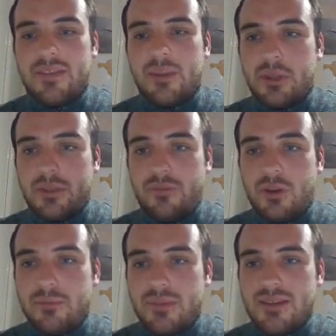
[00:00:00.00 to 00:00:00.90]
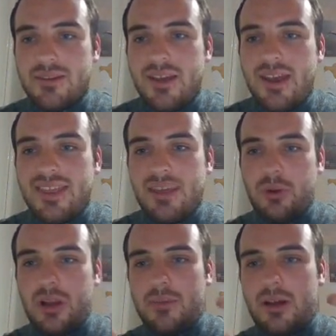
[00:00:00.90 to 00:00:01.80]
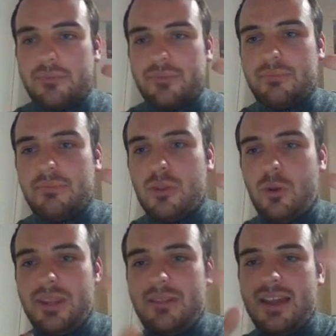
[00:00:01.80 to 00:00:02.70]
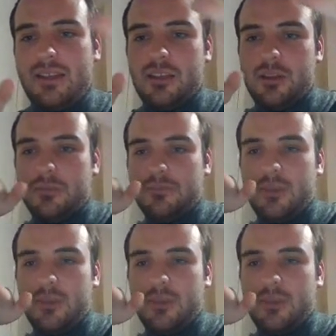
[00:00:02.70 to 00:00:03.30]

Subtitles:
If they want you to follow me, they will come up normally next to you,